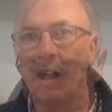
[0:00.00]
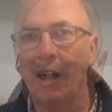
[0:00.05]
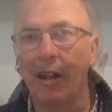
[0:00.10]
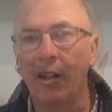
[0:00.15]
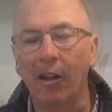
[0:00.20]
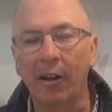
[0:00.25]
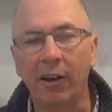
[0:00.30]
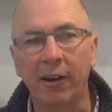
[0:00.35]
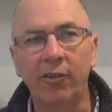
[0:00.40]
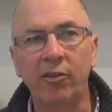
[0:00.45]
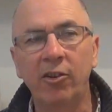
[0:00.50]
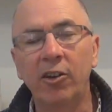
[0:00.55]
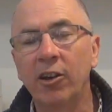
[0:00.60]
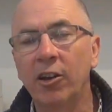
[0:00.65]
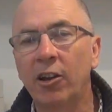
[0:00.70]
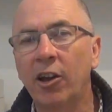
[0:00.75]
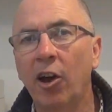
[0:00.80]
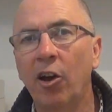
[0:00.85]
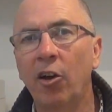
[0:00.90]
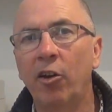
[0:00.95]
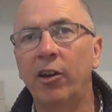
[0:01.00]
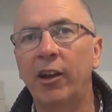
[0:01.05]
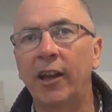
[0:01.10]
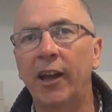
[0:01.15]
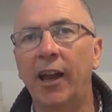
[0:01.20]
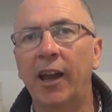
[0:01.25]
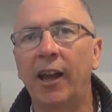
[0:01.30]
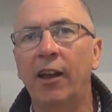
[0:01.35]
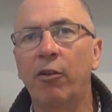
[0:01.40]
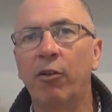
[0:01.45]
A lot of
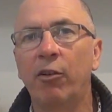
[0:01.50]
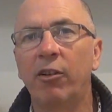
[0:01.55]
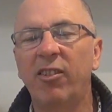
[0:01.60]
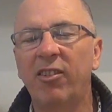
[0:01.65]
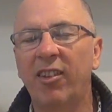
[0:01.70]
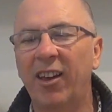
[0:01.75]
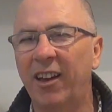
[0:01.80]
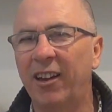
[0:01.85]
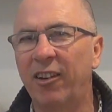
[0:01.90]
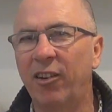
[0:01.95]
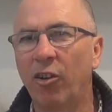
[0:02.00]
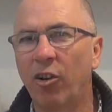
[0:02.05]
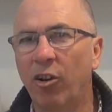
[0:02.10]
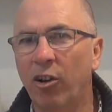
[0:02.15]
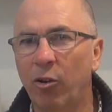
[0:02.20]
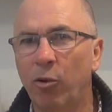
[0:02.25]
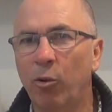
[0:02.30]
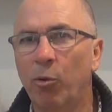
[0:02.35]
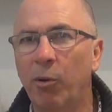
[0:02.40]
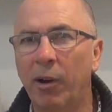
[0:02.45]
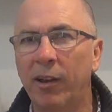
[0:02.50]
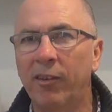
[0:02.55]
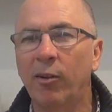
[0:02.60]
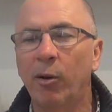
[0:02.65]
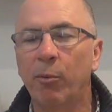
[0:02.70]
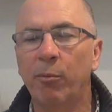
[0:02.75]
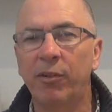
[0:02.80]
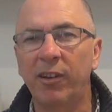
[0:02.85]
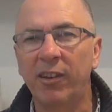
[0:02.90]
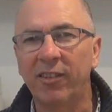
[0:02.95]
geocoding errors are not always
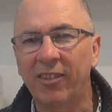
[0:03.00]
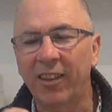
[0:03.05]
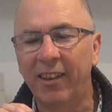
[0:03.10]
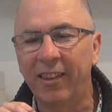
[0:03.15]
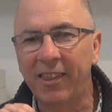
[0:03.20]
obvious,